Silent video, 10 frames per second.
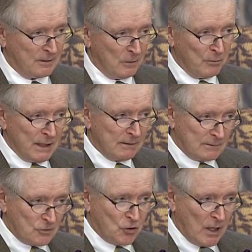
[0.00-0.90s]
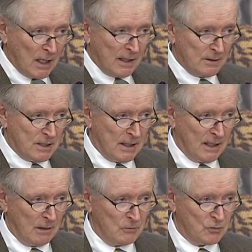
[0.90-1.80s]
to meet the trying
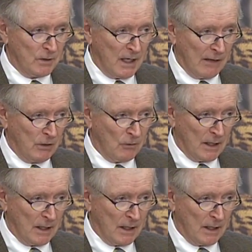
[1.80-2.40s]
times we're having